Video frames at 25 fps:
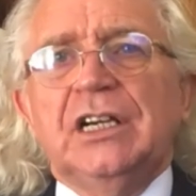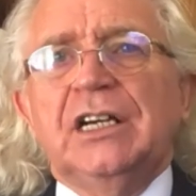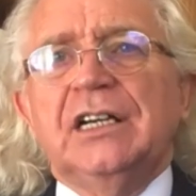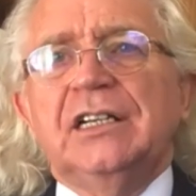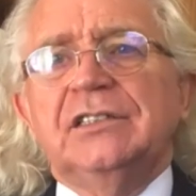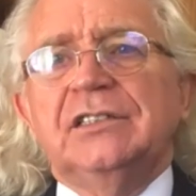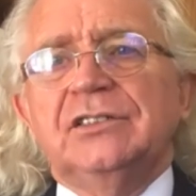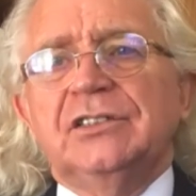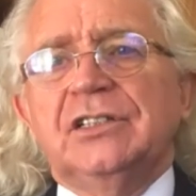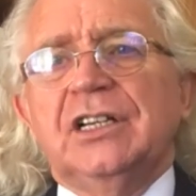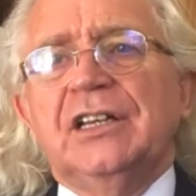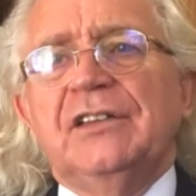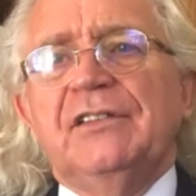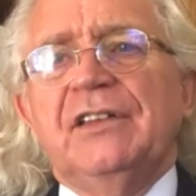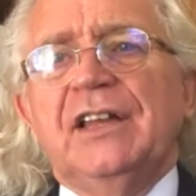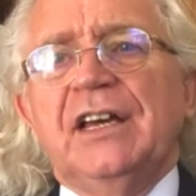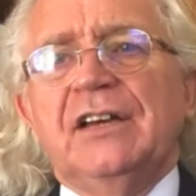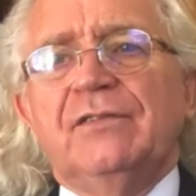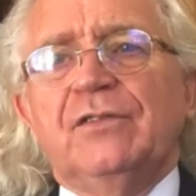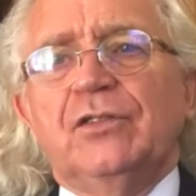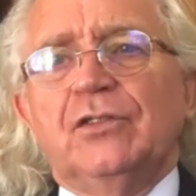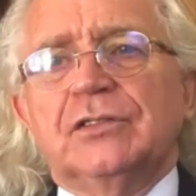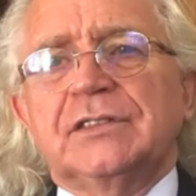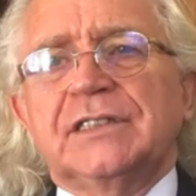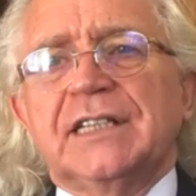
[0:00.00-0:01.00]
and
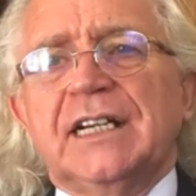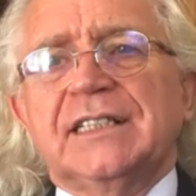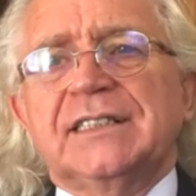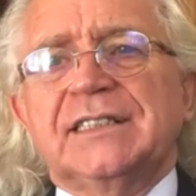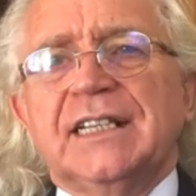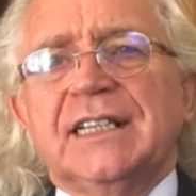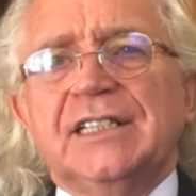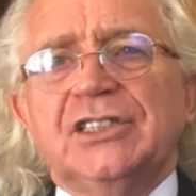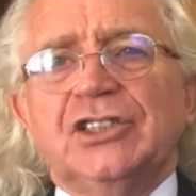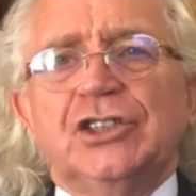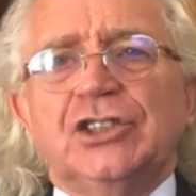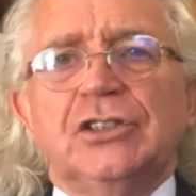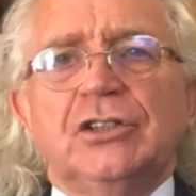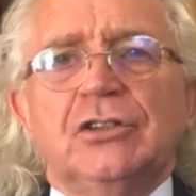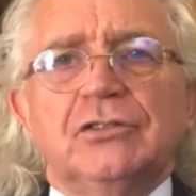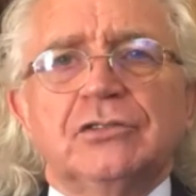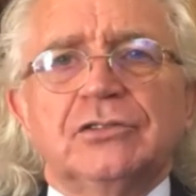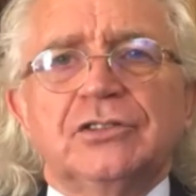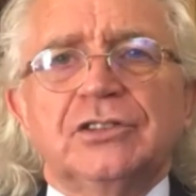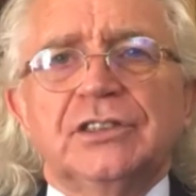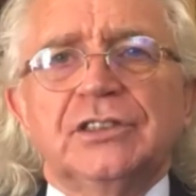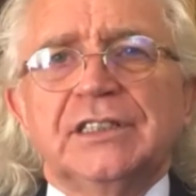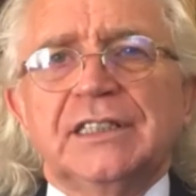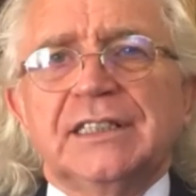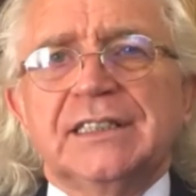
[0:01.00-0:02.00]
therefore taxation
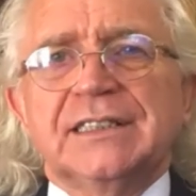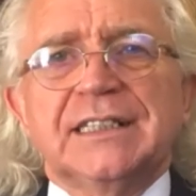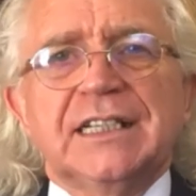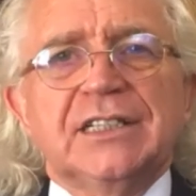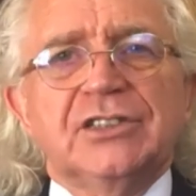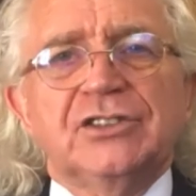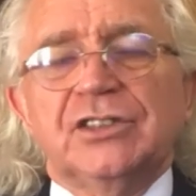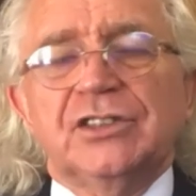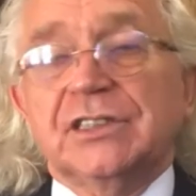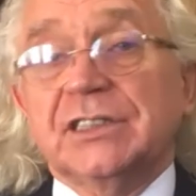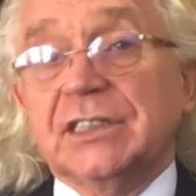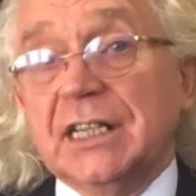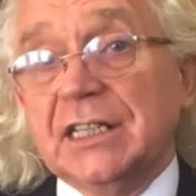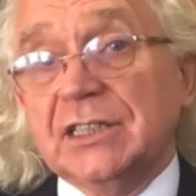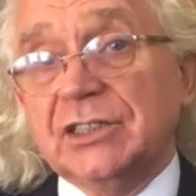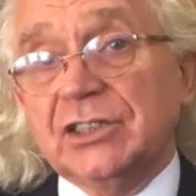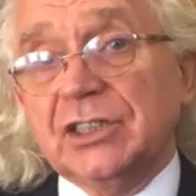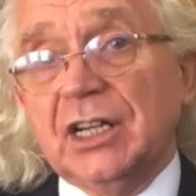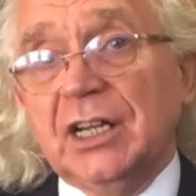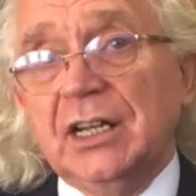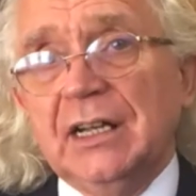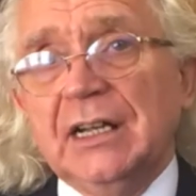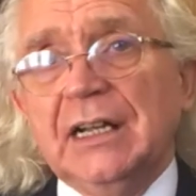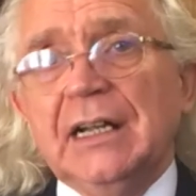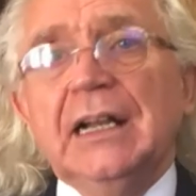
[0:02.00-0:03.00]
altered, etc.,
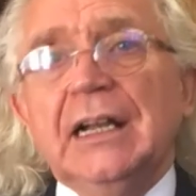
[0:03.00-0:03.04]
etc.